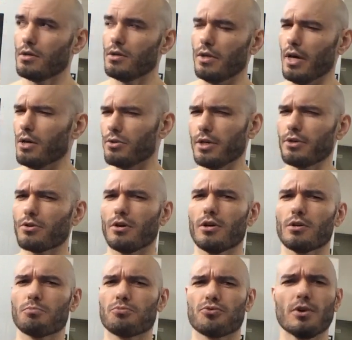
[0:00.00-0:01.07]
Now, there
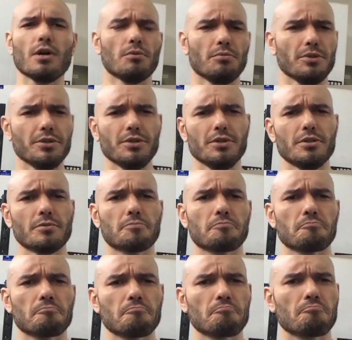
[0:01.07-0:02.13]
are probably
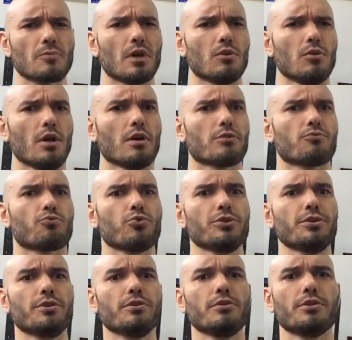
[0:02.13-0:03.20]
a lot of
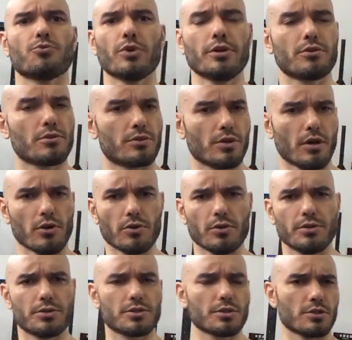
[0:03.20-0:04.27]
really great
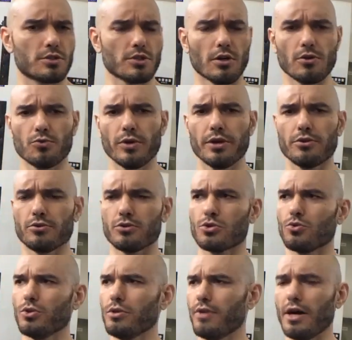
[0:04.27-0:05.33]
guitarists and songwriters who
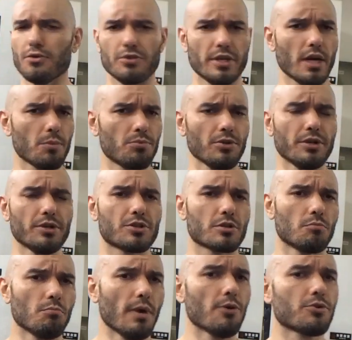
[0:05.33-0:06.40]
live out in the
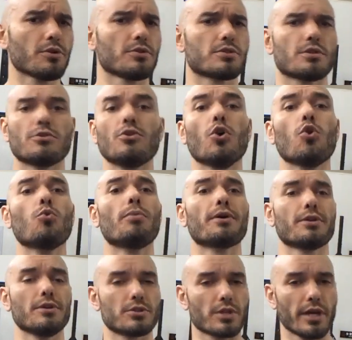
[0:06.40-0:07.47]
Appalachian Mountains that
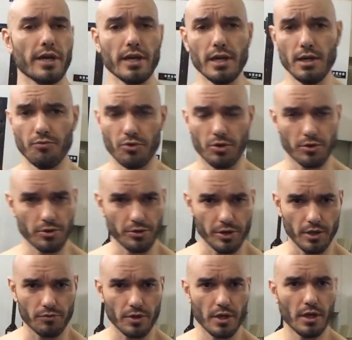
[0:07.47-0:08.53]
nobody has ever heard
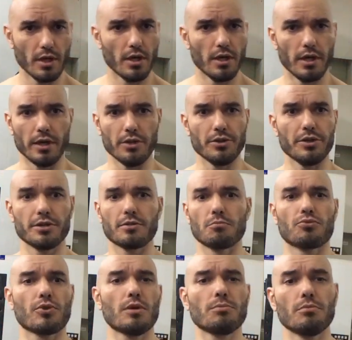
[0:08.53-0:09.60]
of, and they can
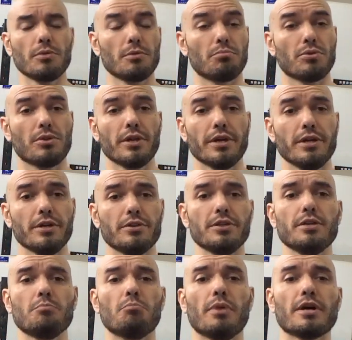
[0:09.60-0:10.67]
probably play
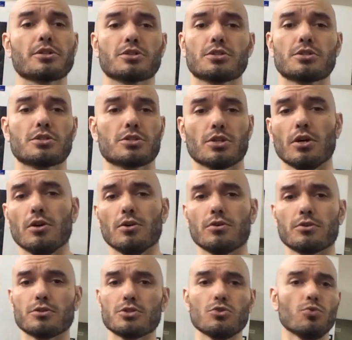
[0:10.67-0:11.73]
the best
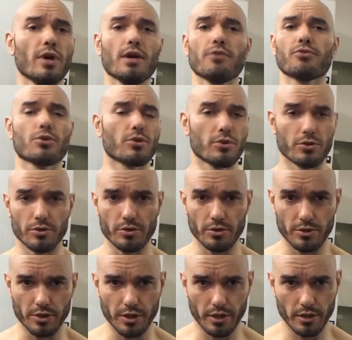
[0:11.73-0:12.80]
songs you ever
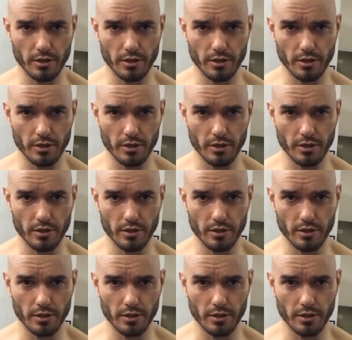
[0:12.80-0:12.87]
heard.